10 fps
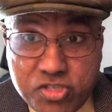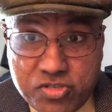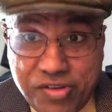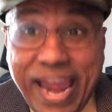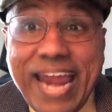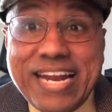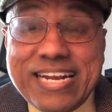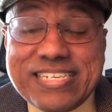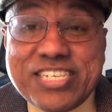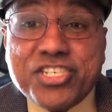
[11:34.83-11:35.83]
trade
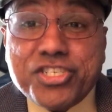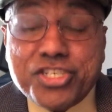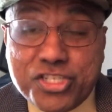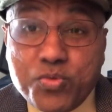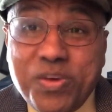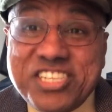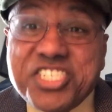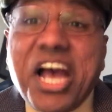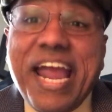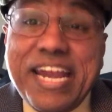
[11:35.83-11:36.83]
decisions with
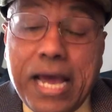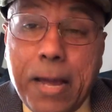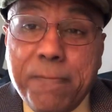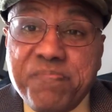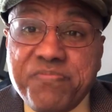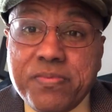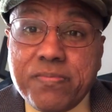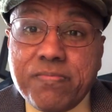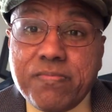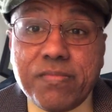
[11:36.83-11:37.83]
China,
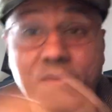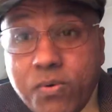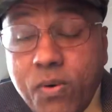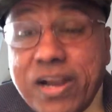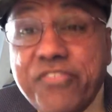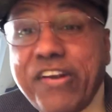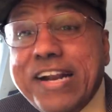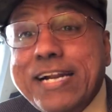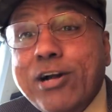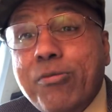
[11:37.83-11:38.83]
only
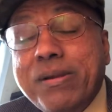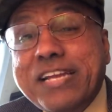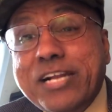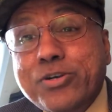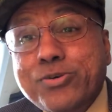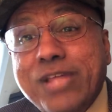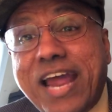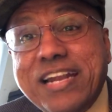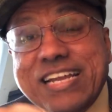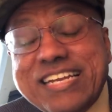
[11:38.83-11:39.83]
federal government can do
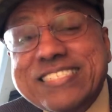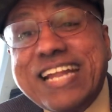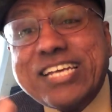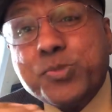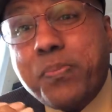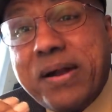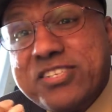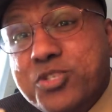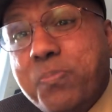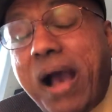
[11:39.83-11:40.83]
that. It's an
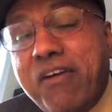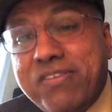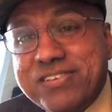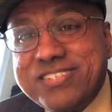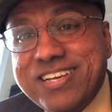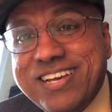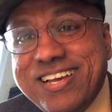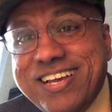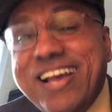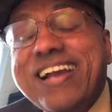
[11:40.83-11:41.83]
expressed powers,
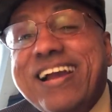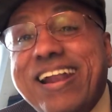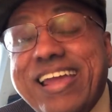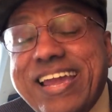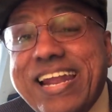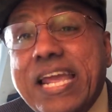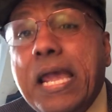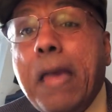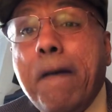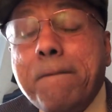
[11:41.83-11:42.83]

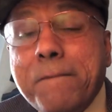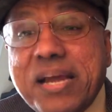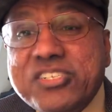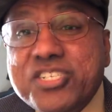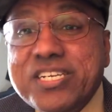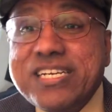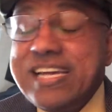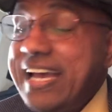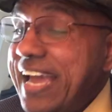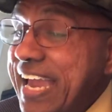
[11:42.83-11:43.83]
clearly
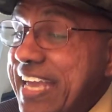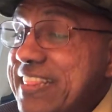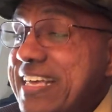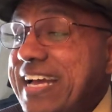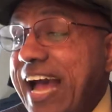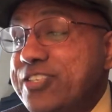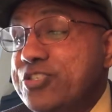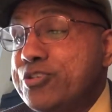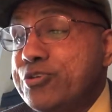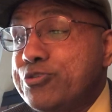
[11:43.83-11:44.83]
mentioned in the
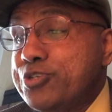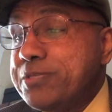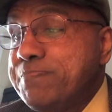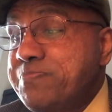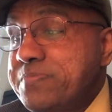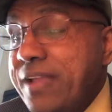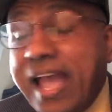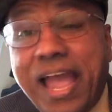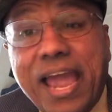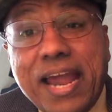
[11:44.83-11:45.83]
Constitution.
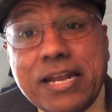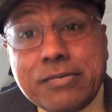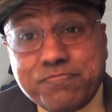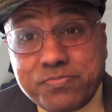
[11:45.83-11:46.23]
And